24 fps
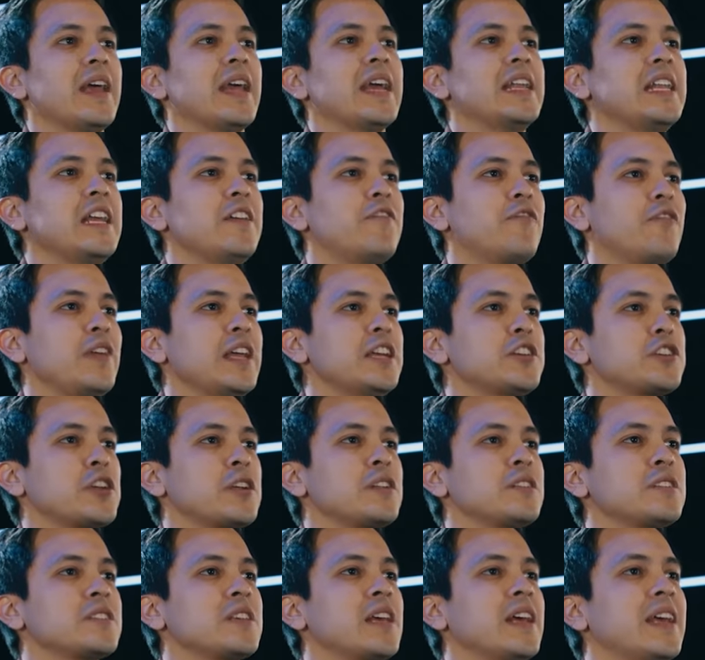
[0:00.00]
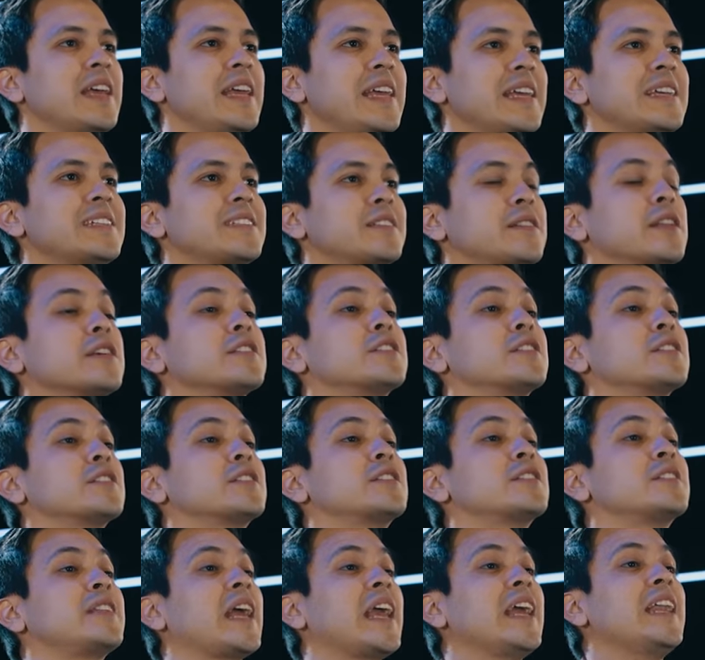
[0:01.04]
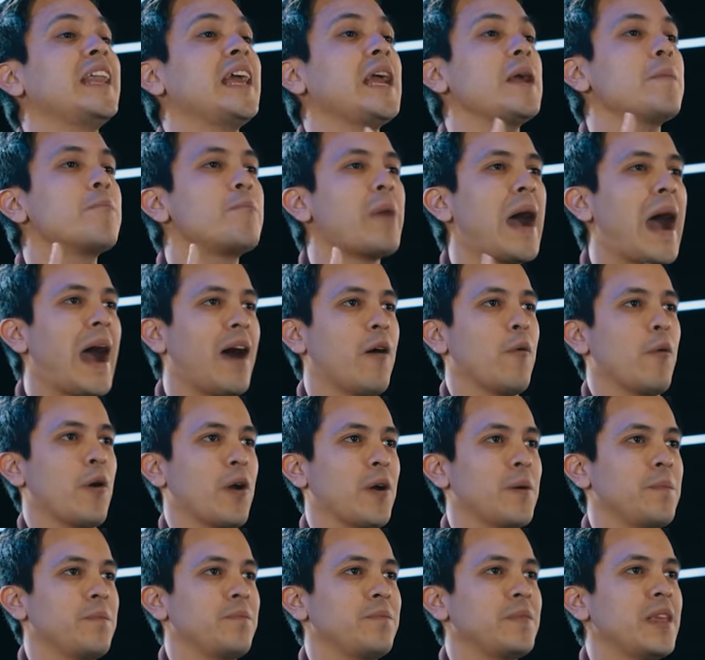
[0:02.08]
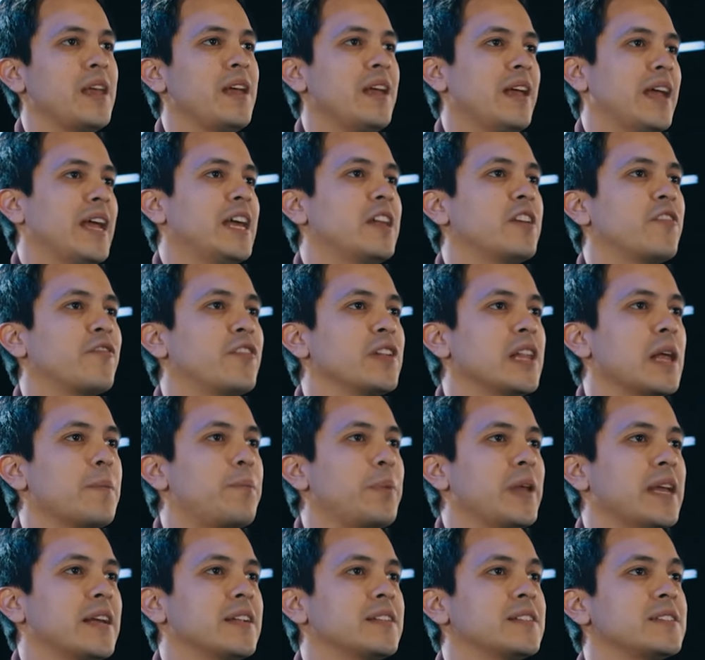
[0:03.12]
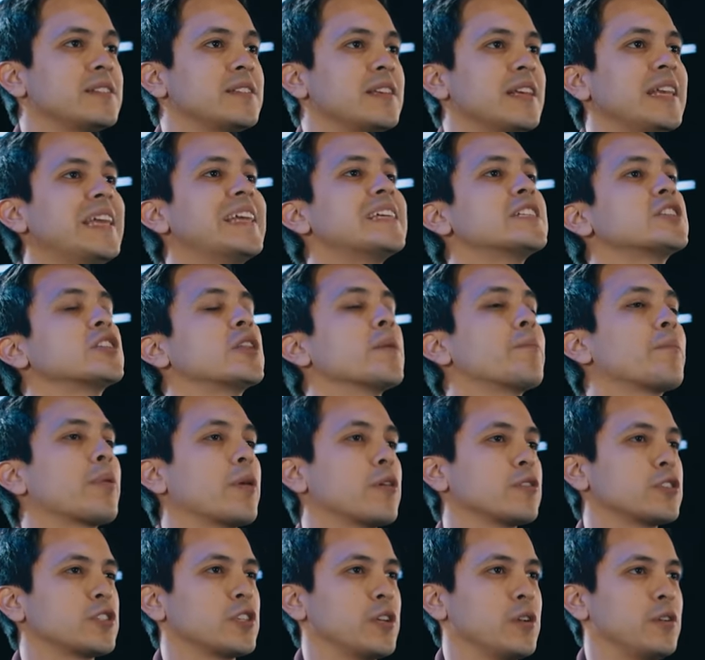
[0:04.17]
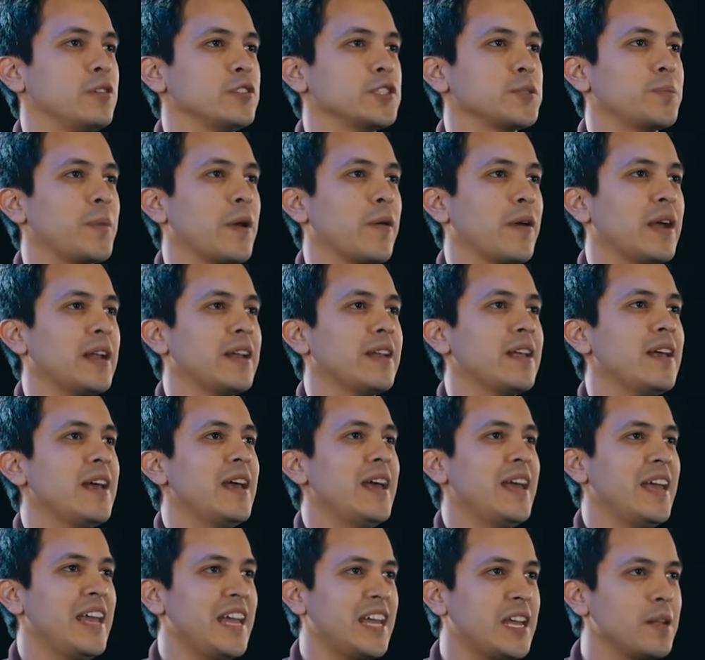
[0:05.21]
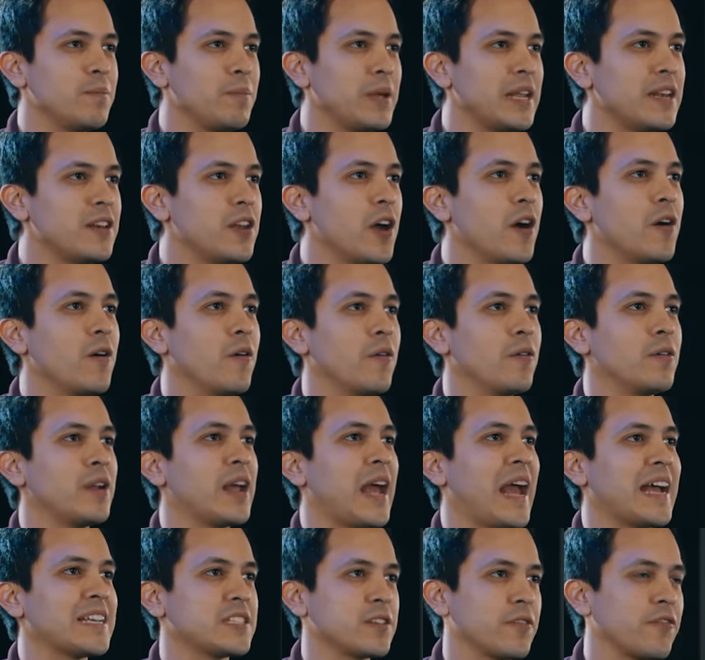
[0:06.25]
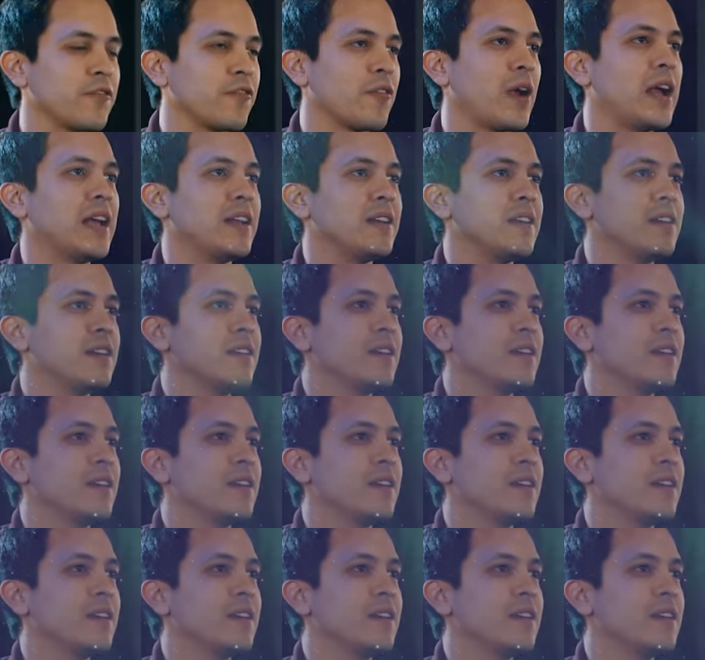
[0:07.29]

In Ephesians, he is the sustaining power. In Philippians, he is the personal Spirit. He can be known as a friend.